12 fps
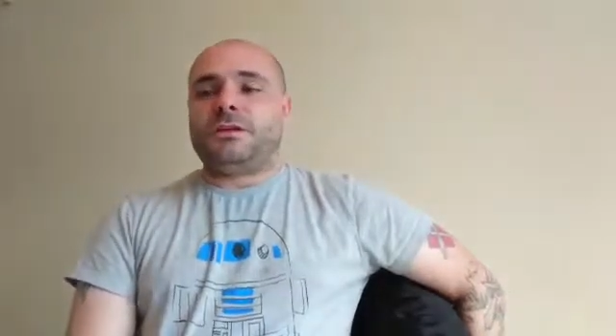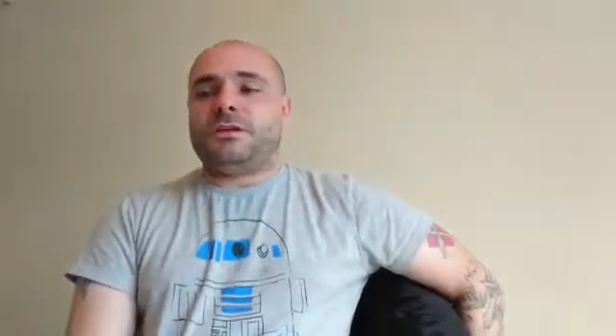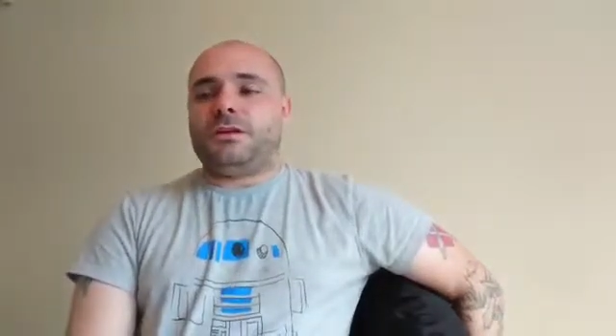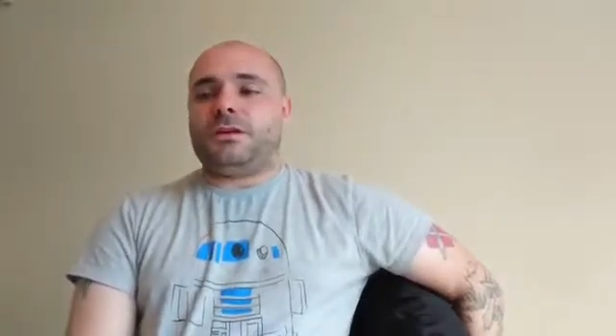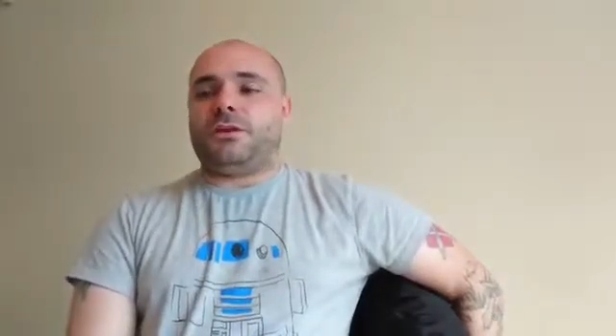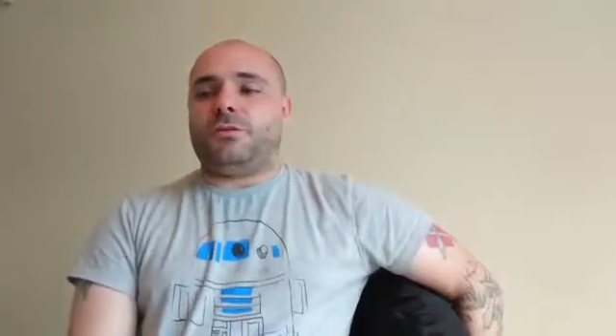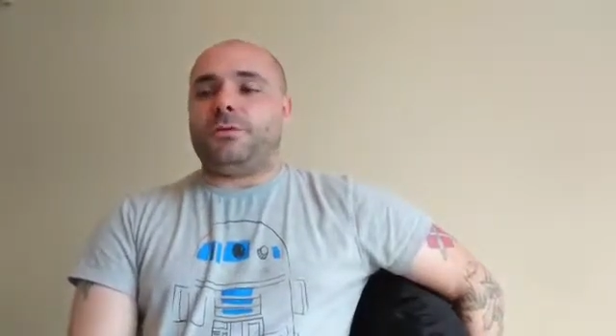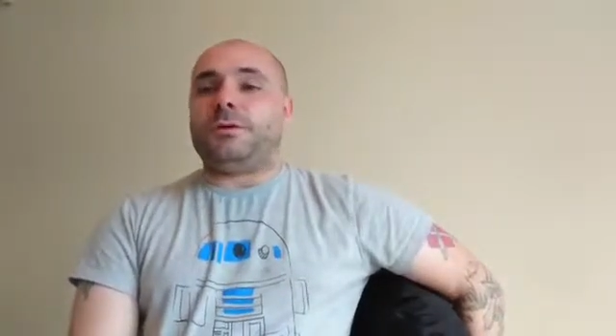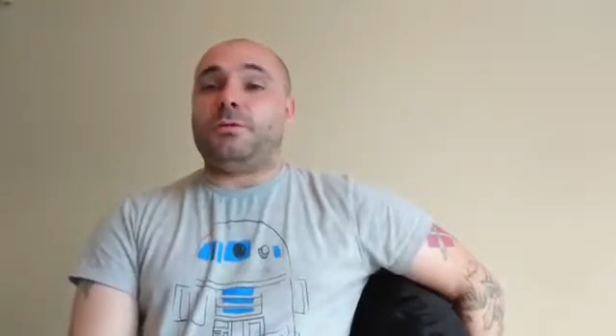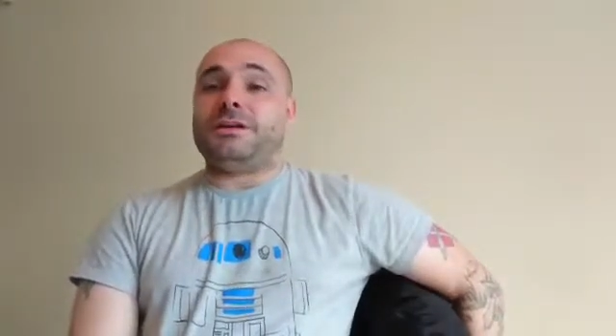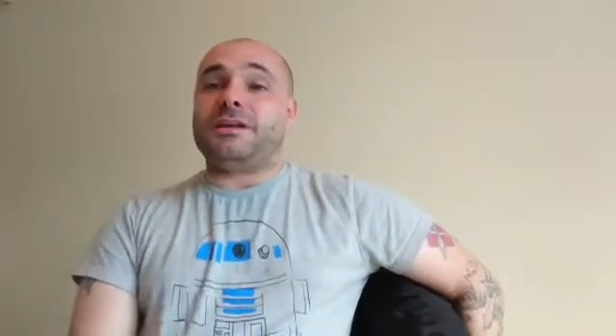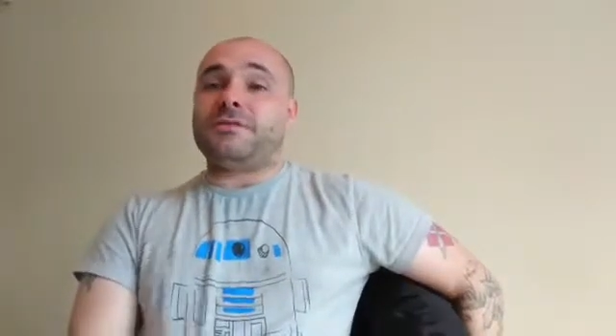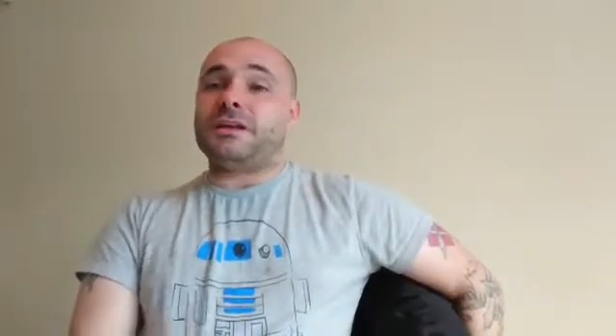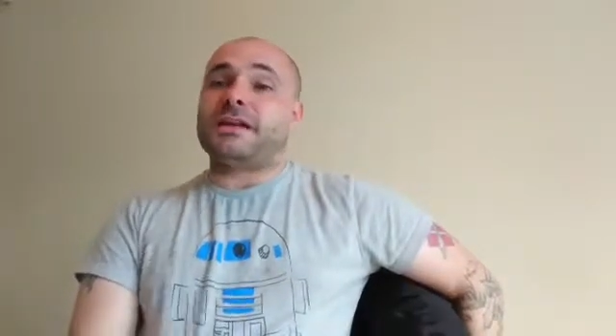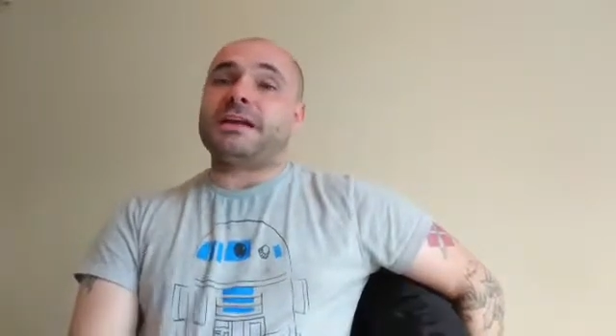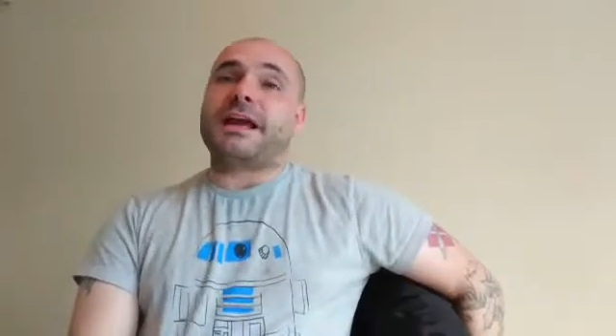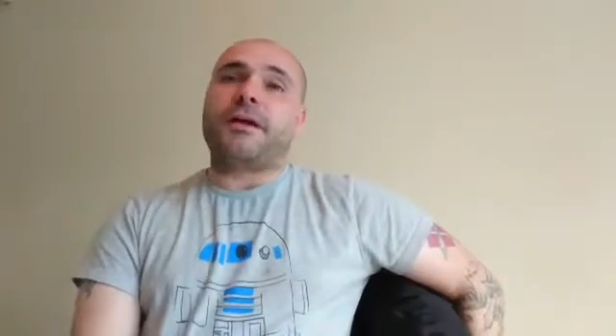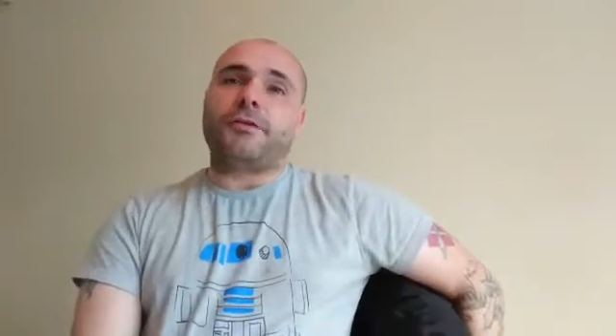We're definitely
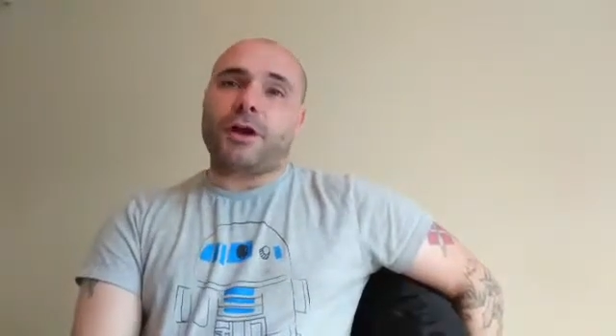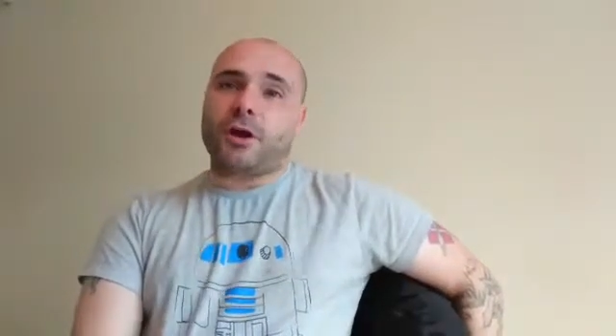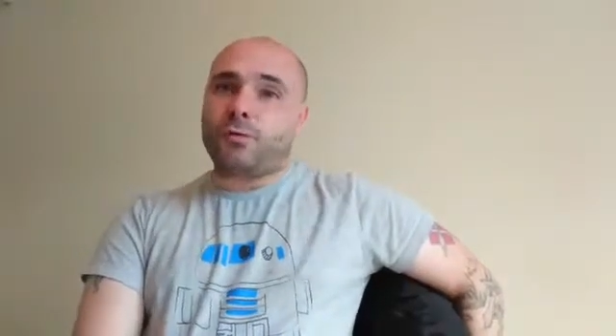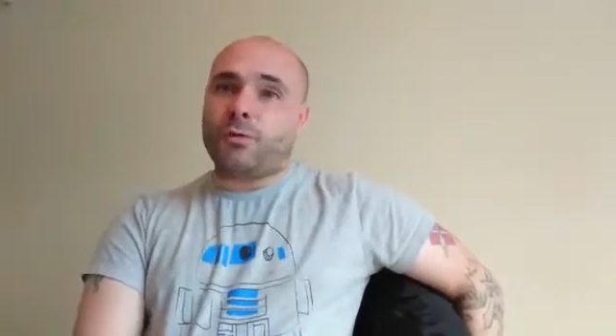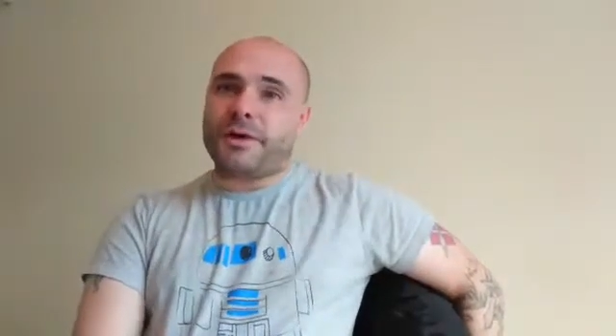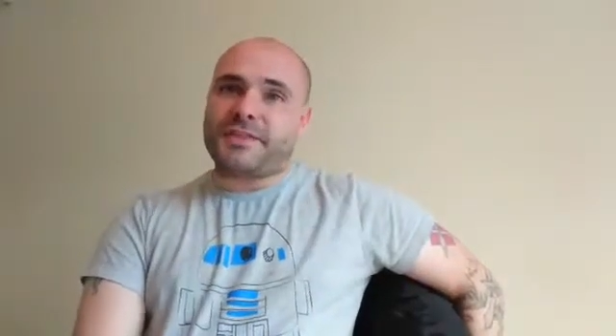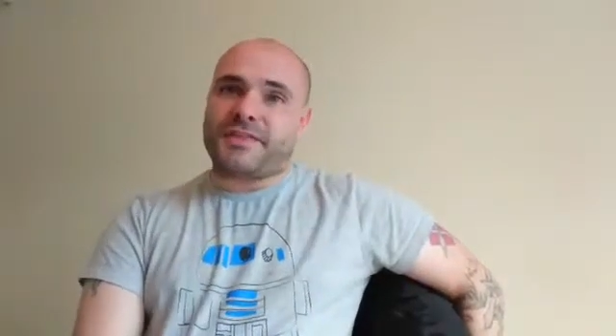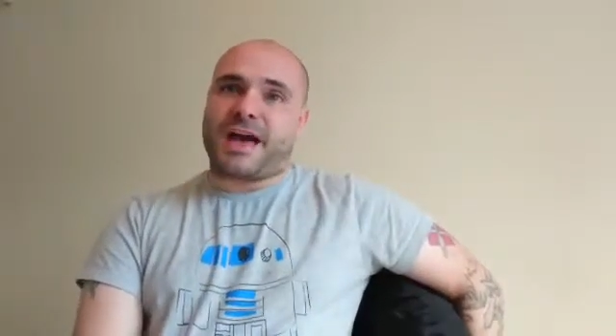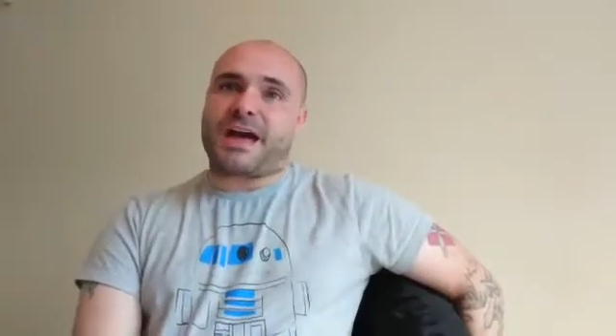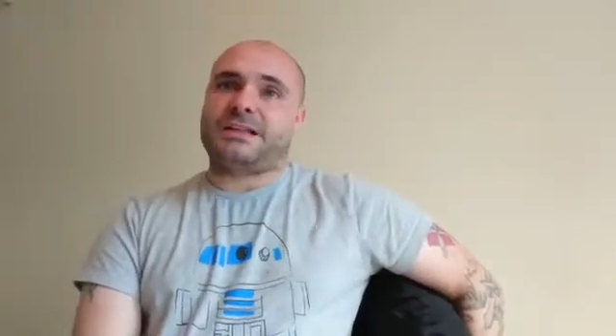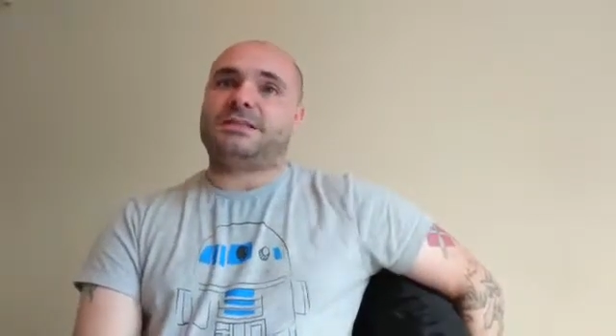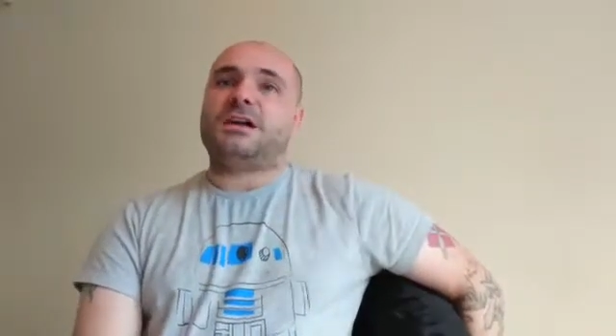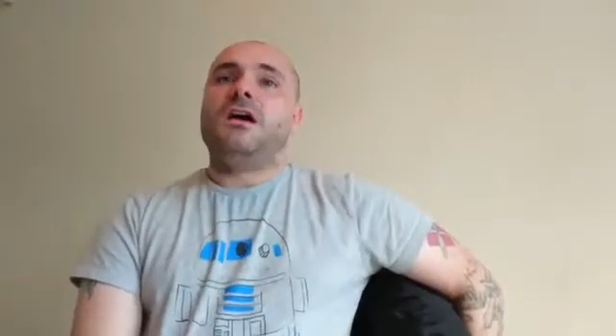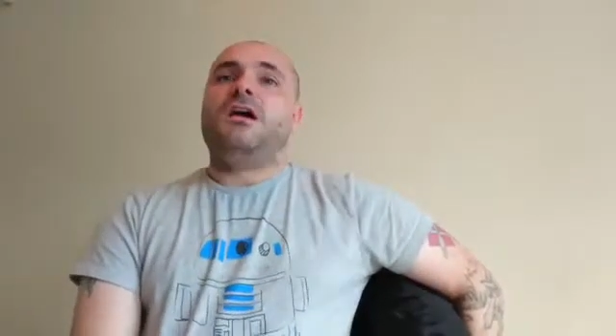going to carry on with that,